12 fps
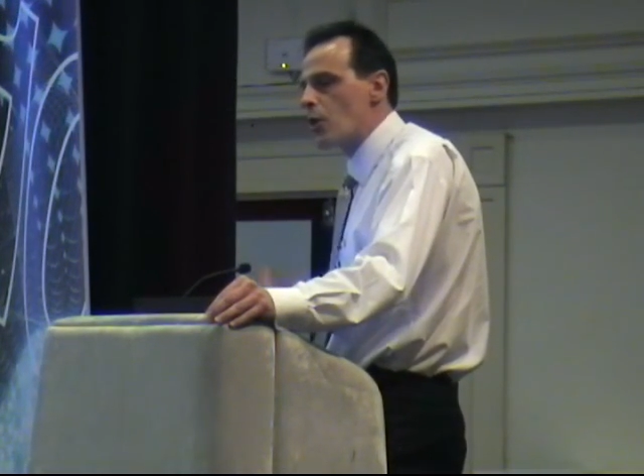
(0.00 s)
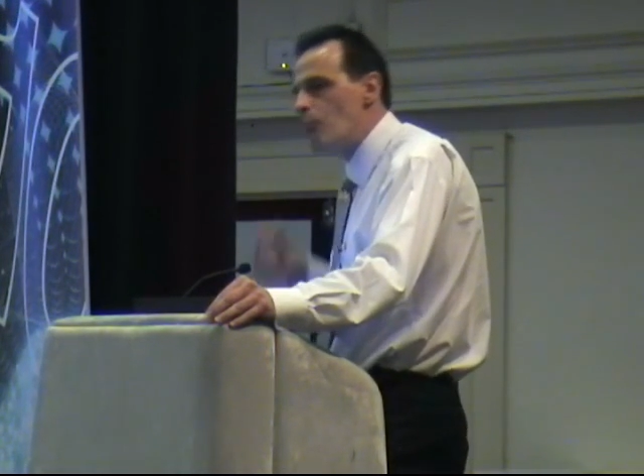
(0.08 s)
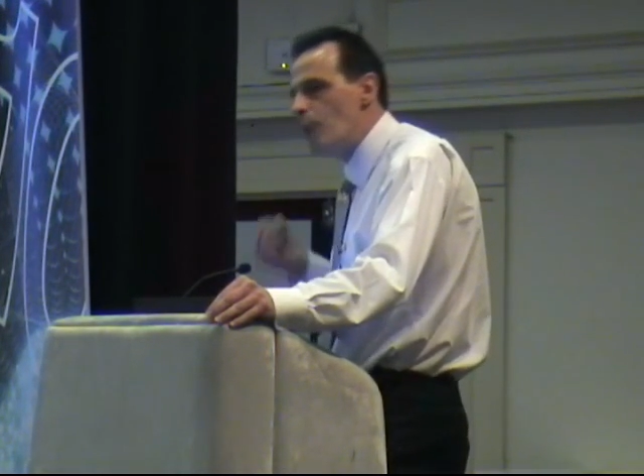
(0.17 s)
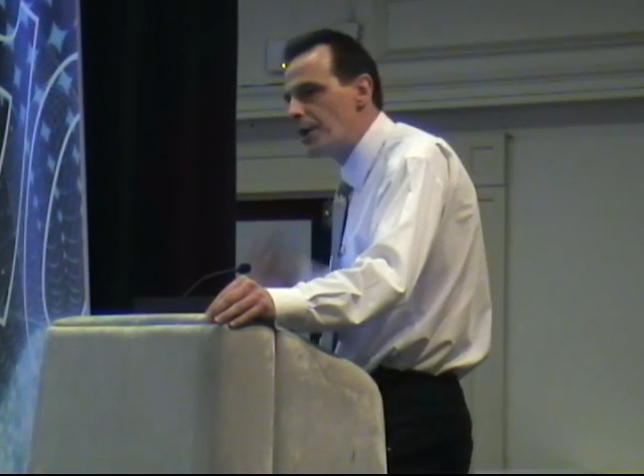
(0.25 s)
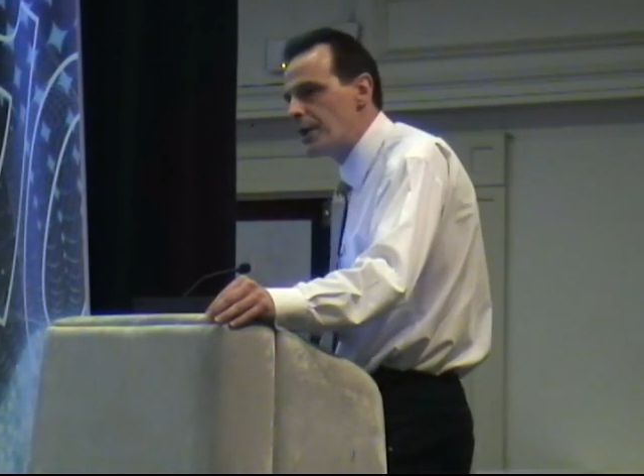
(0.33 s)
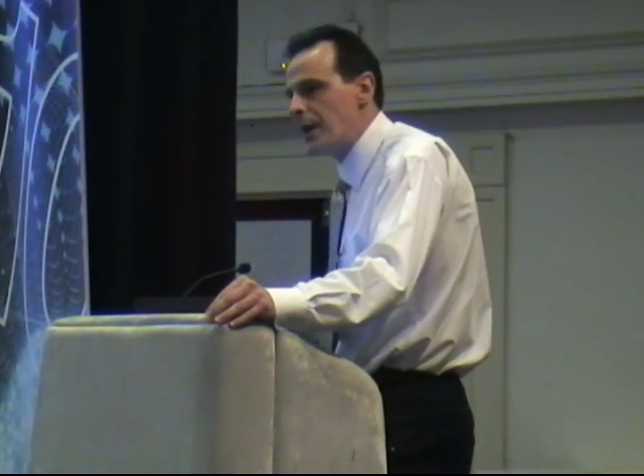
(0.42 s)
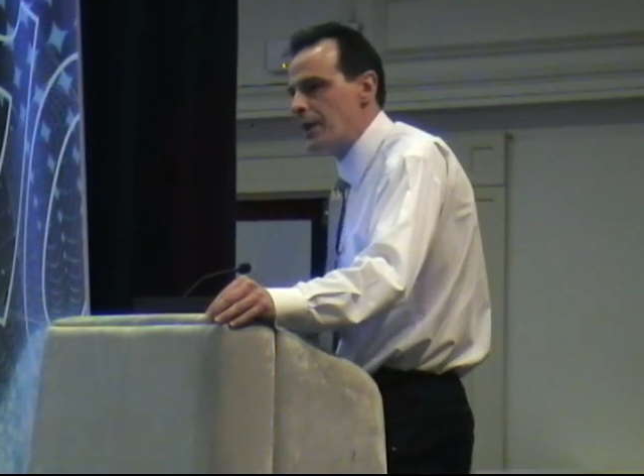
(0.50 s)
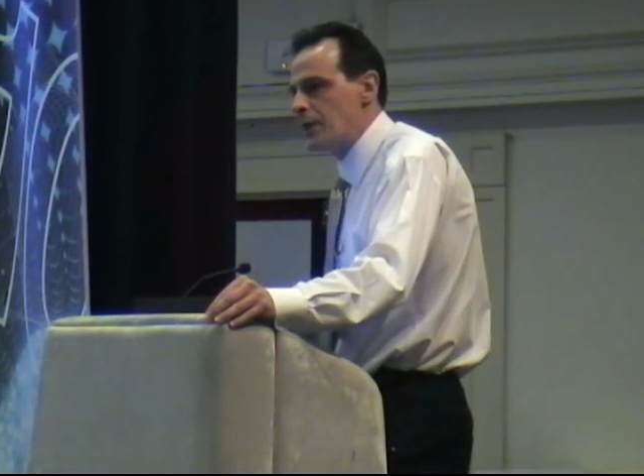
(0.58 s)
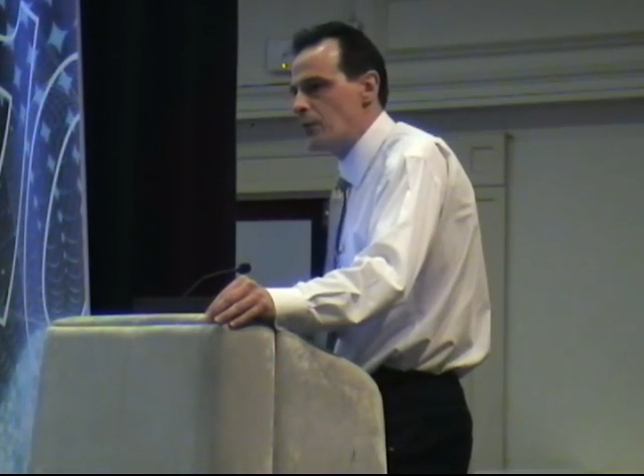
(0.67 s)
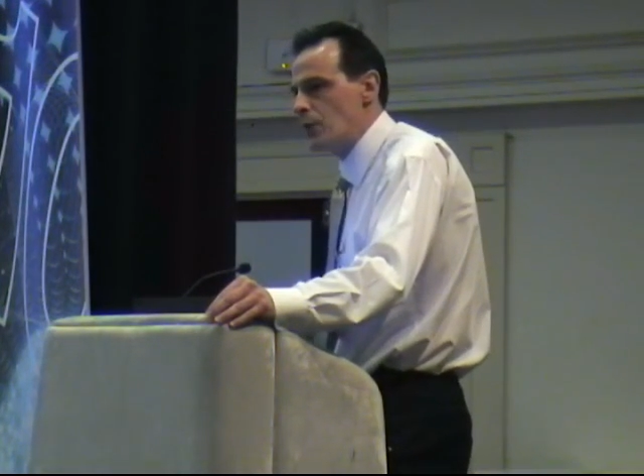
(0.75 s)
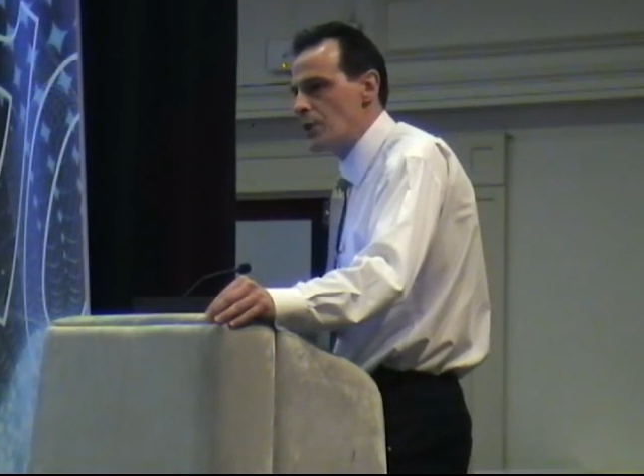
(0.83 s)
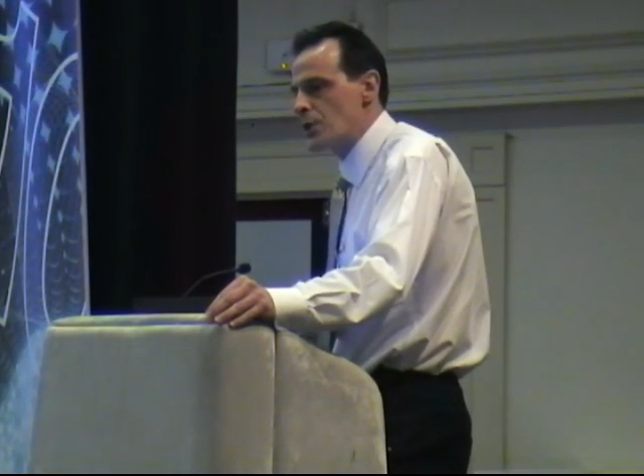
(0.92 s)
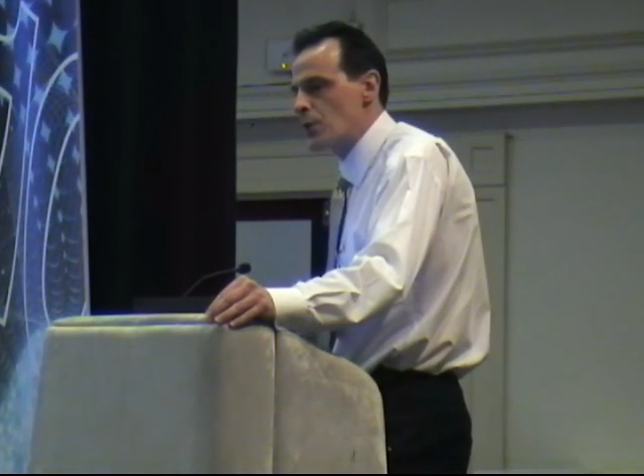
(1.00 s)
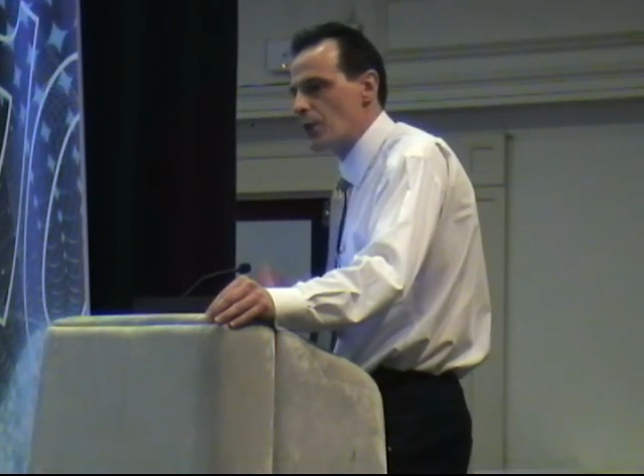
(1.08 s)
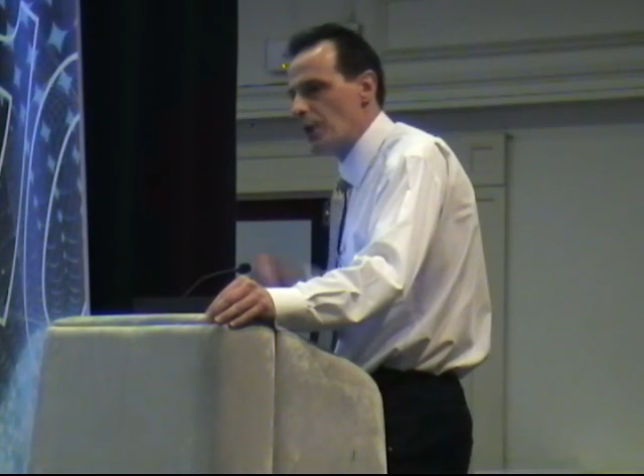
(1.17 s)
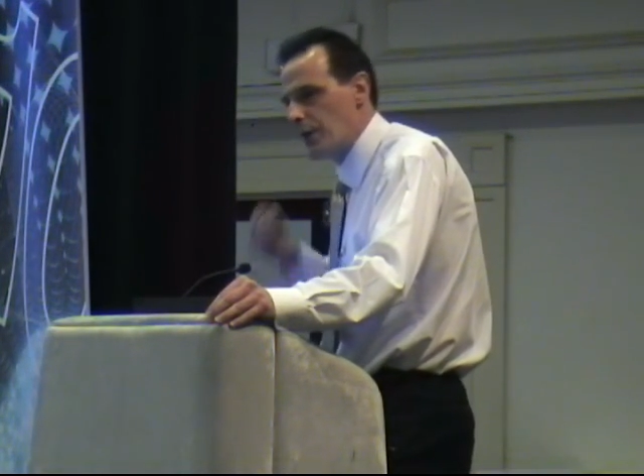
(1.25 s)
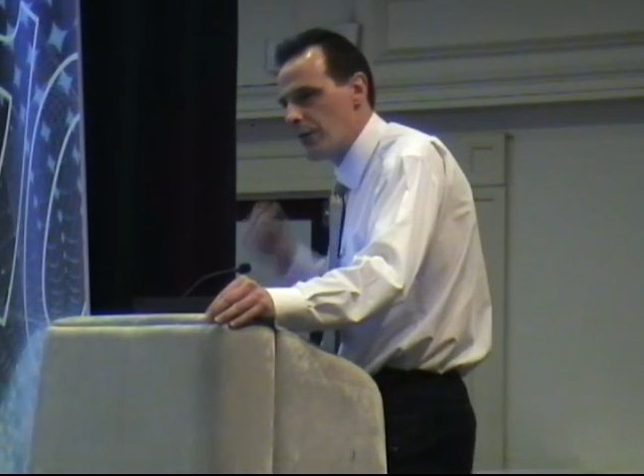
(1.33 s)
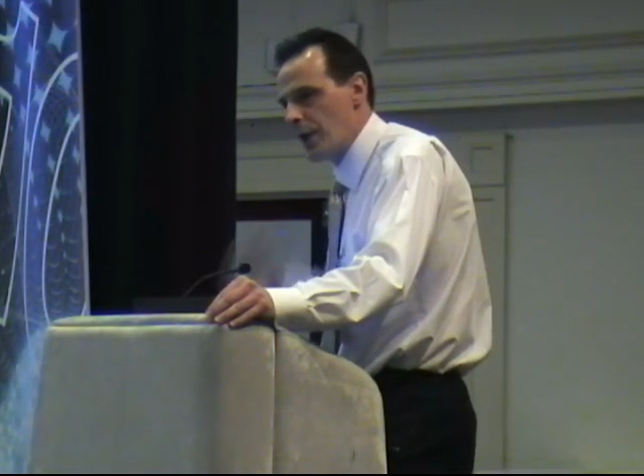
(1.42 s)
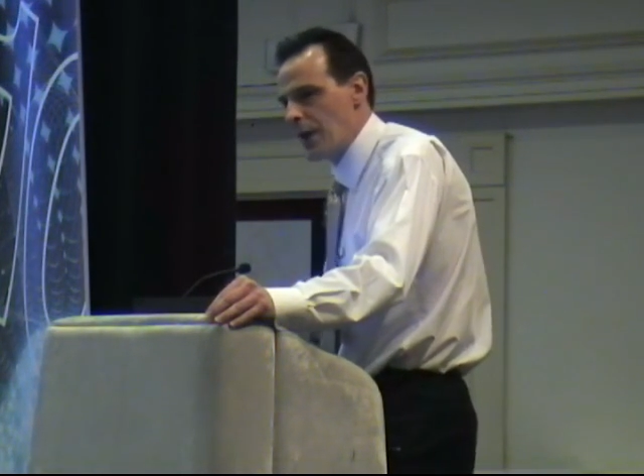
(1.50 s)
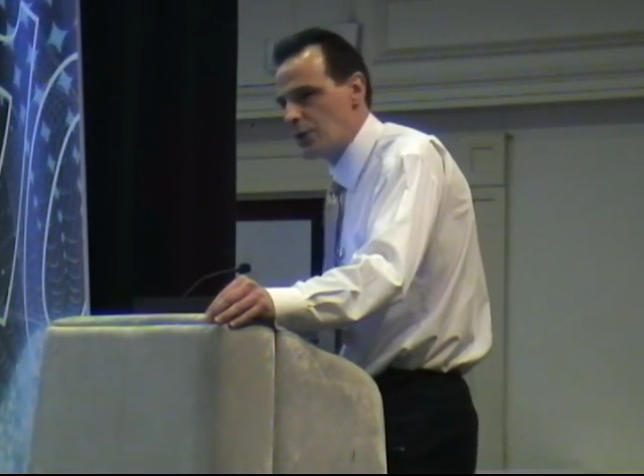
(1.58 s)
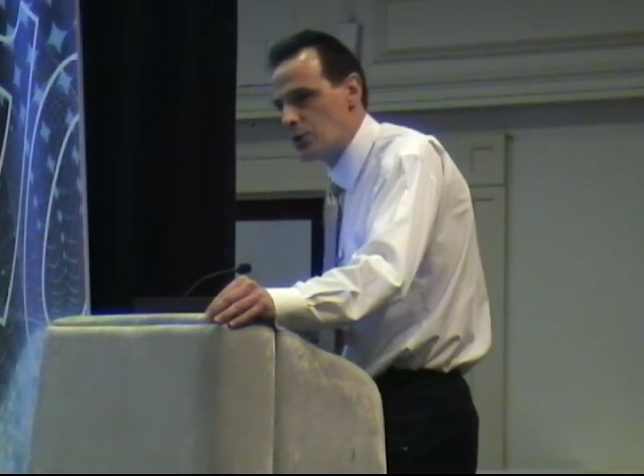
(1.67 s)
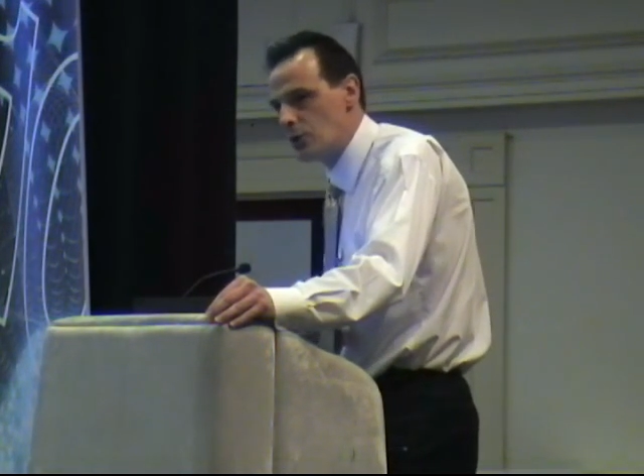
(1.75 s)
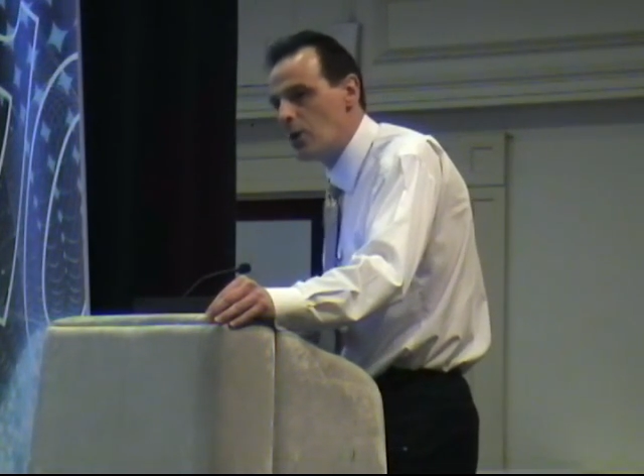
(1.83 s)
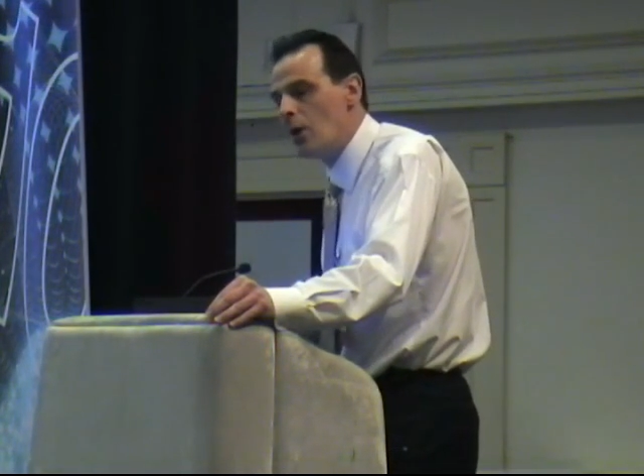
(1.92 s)
or mitigating risk within a
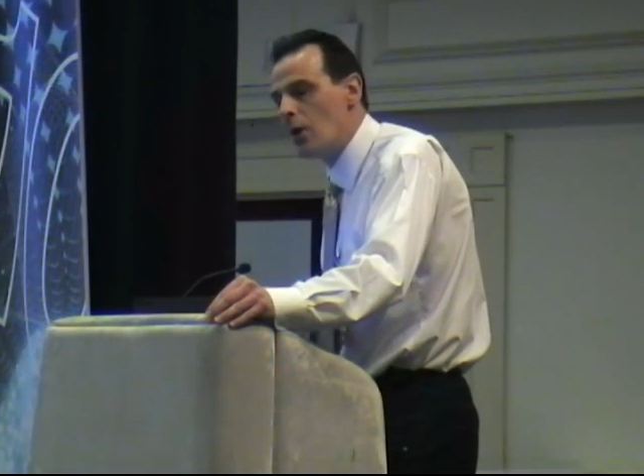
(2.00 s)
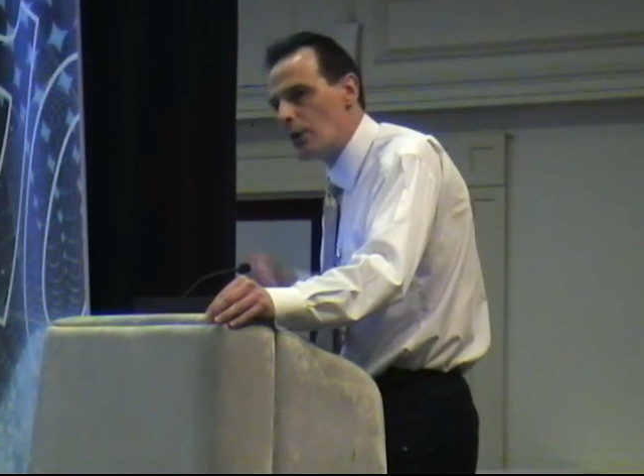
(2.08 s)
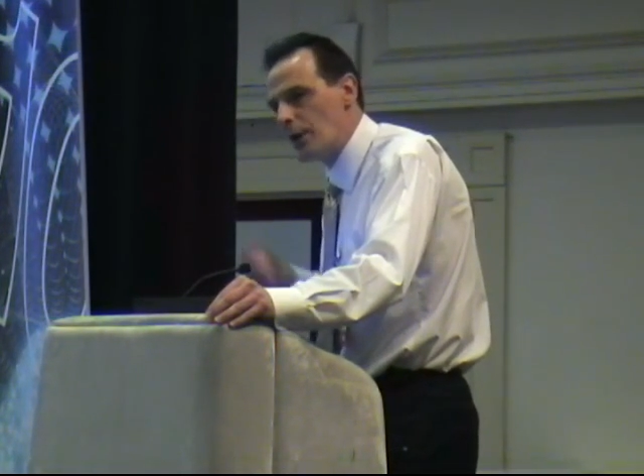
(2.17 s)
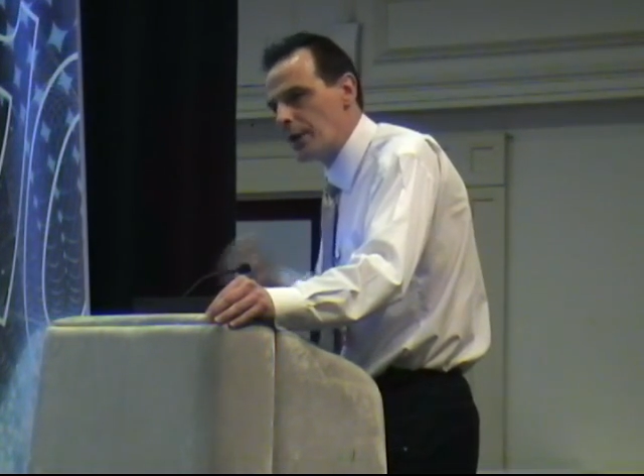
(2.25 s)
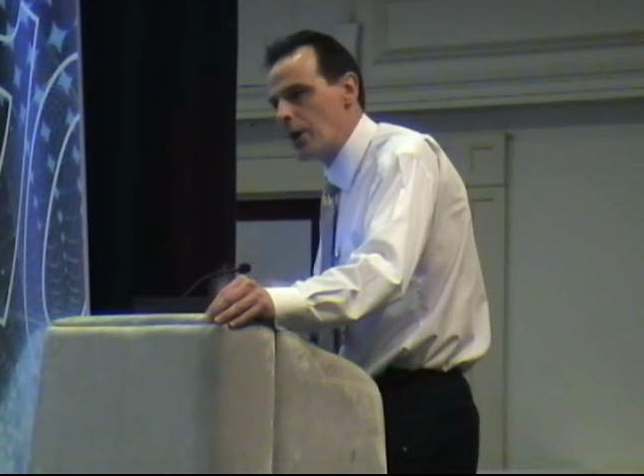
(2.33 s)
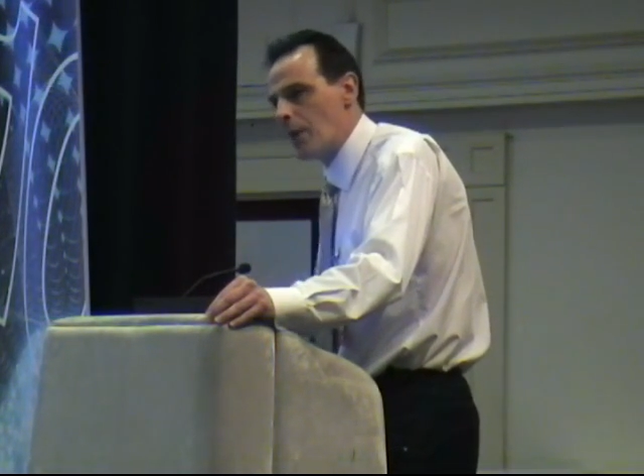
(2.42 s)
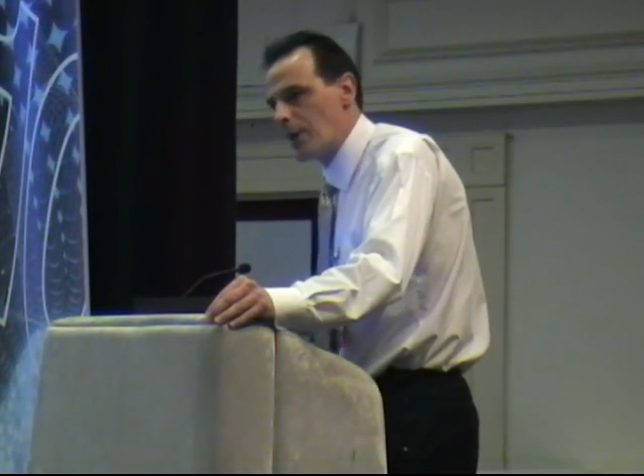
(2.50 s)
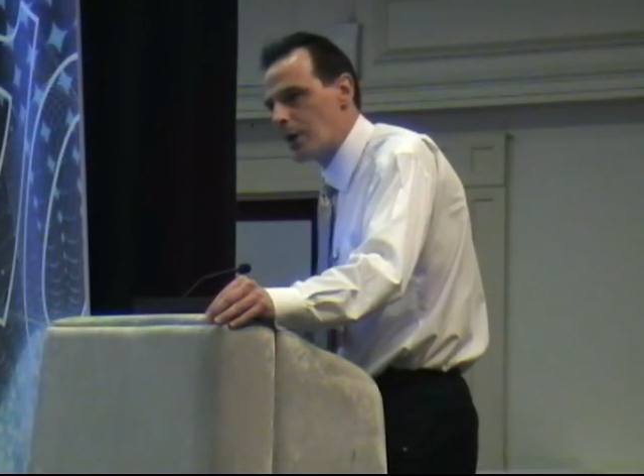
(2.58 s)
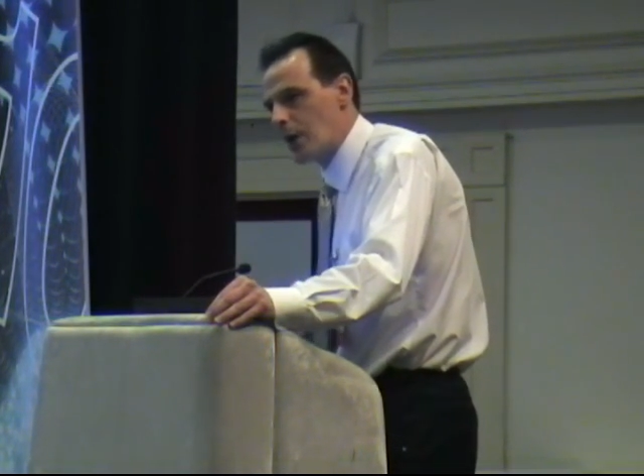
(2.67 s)
financial or economic